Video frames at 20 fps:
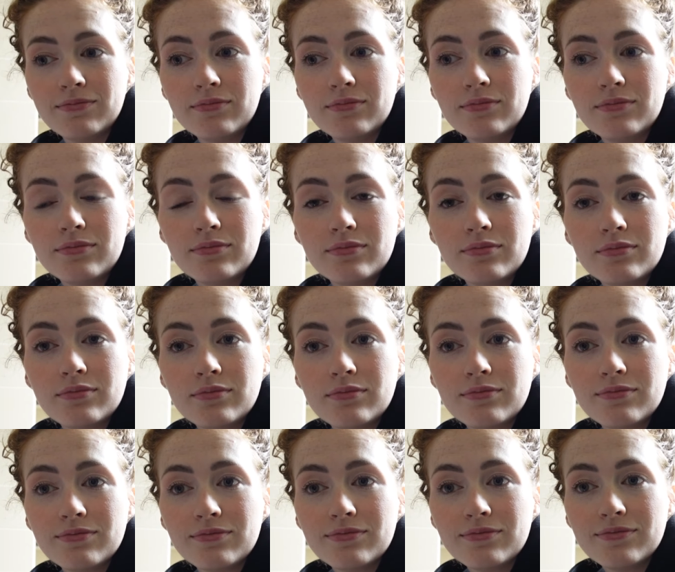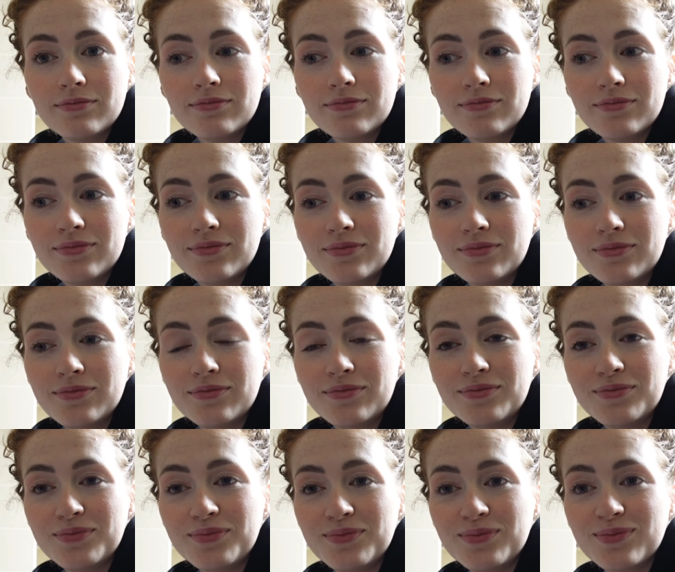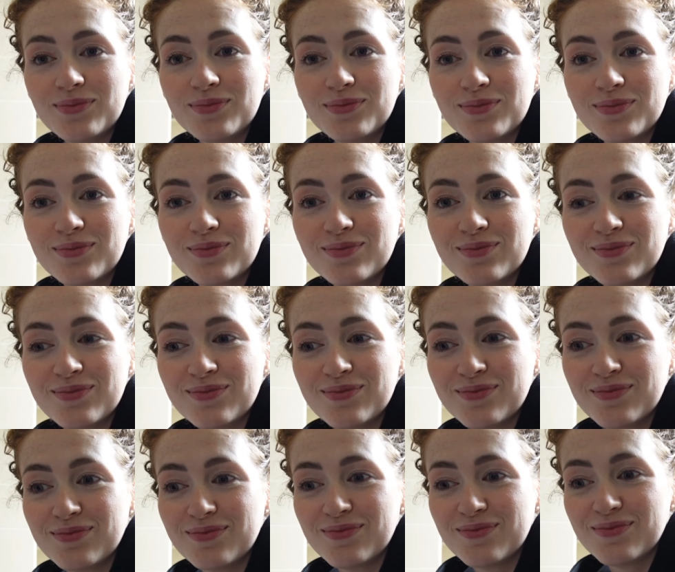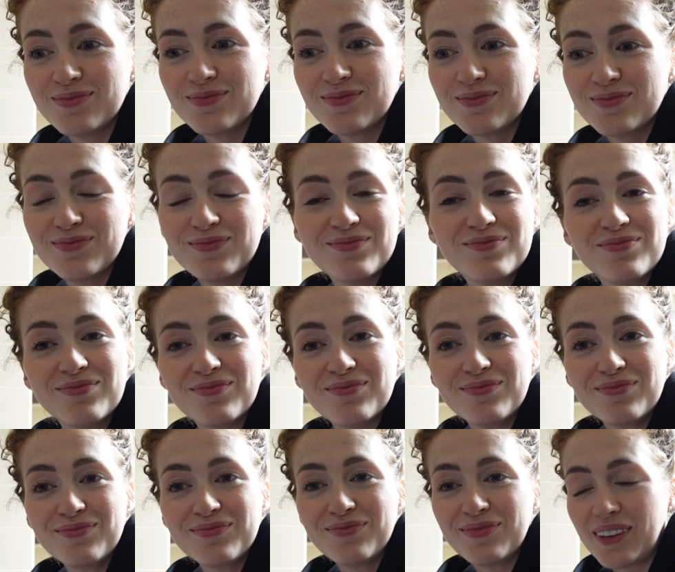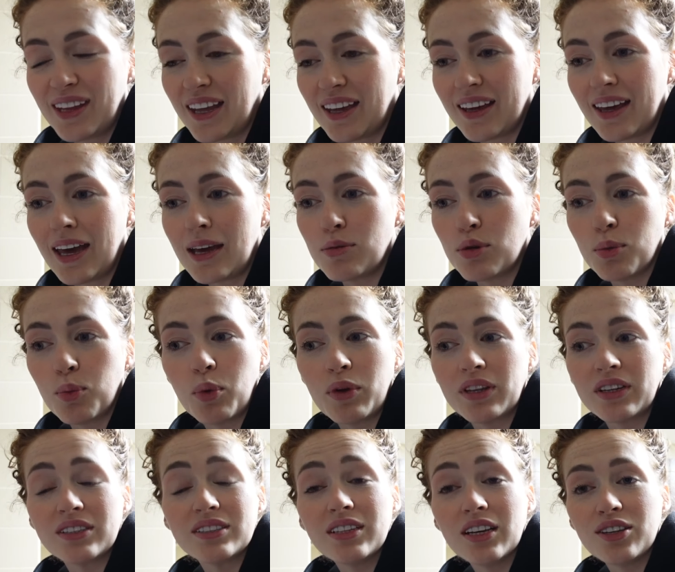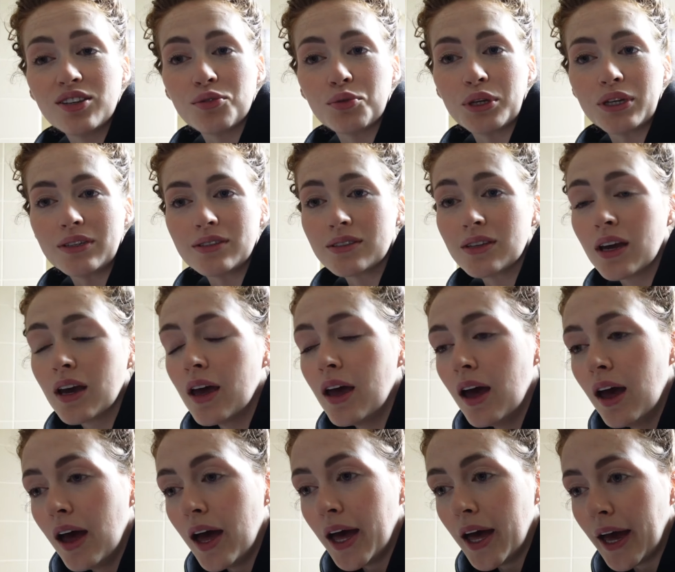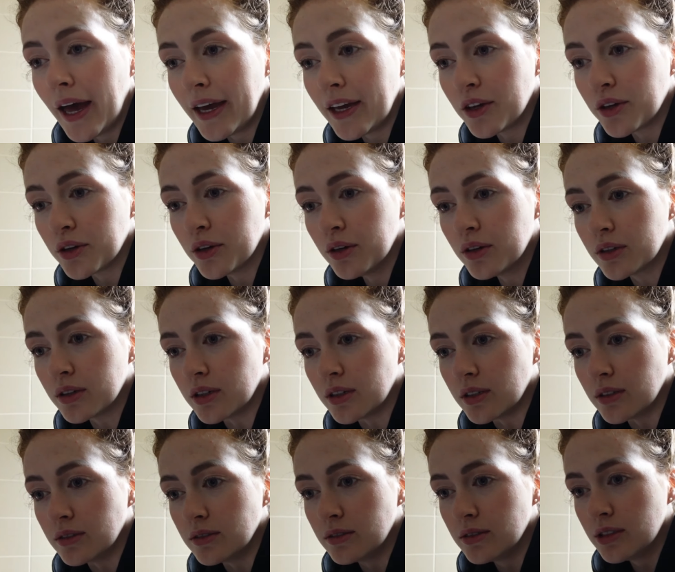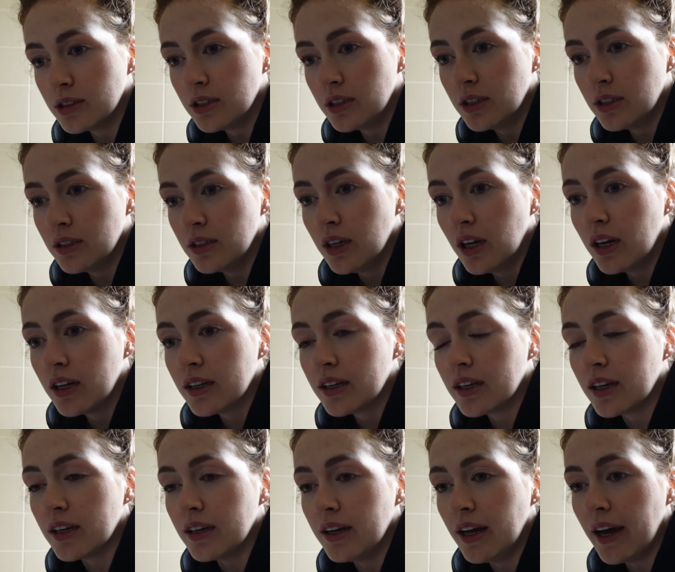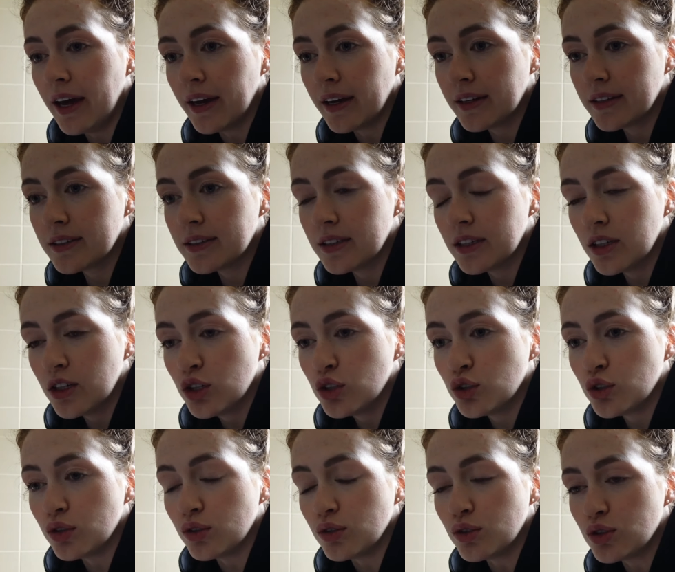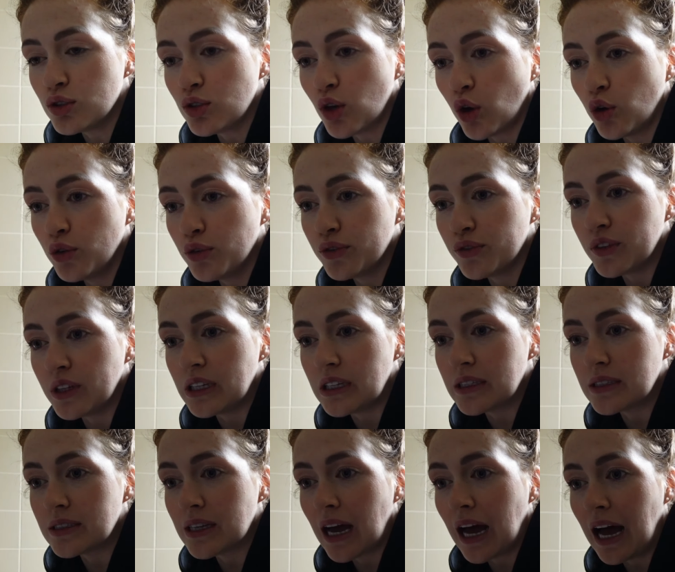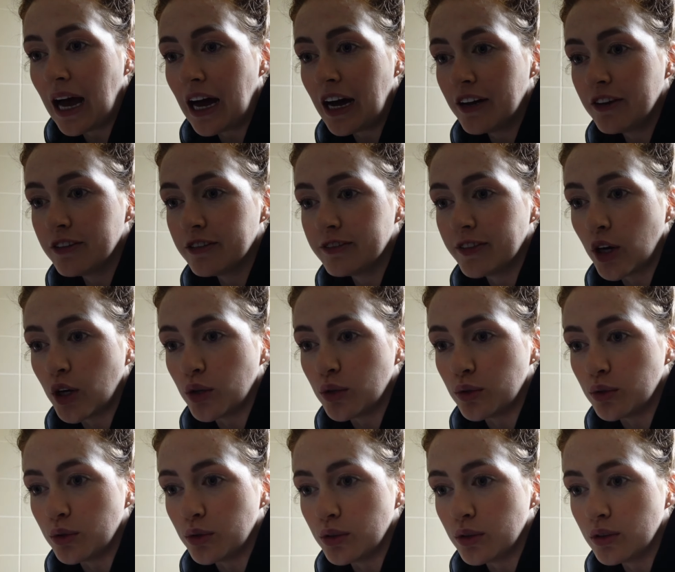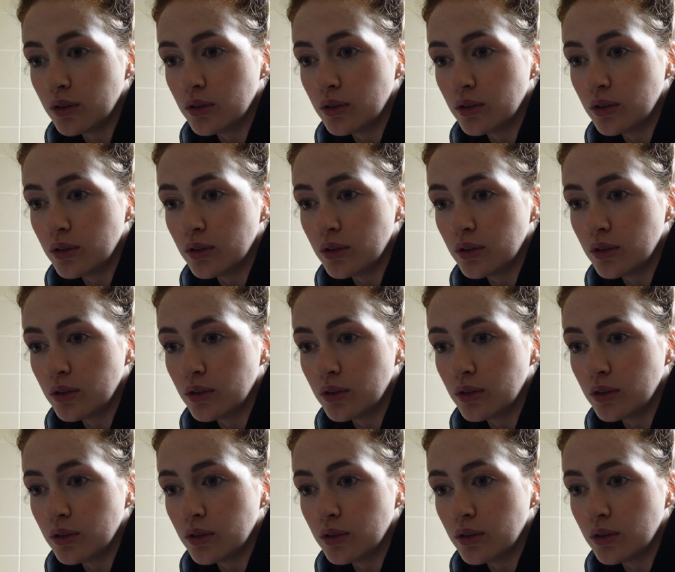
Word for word: I don't know, but I found these results on search. It came up with accessories. Hey Google, connect to Sophie's iPhone.